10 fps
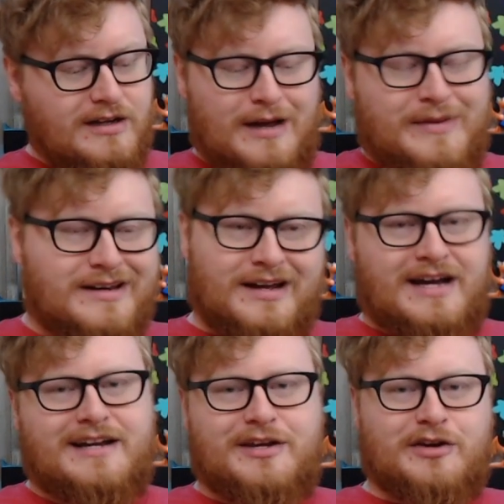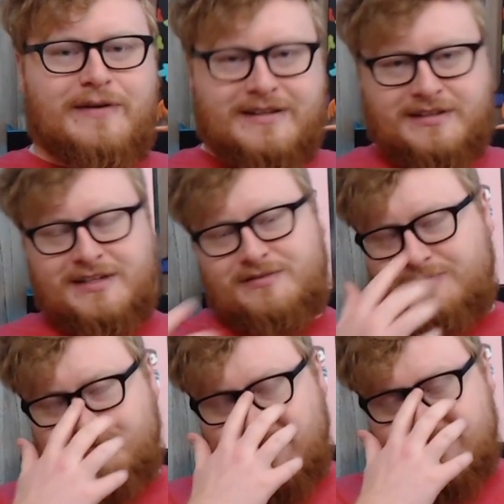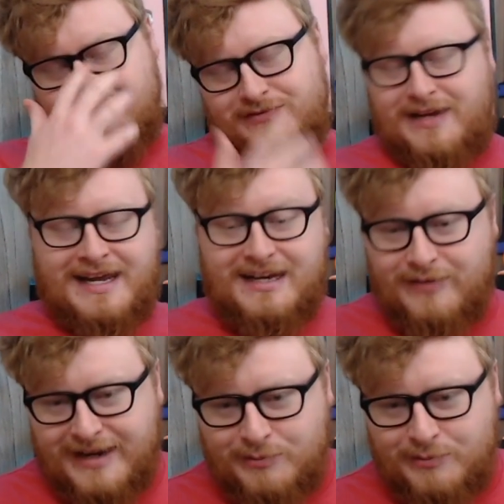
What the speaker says: I mean, I curate the list myself anyway,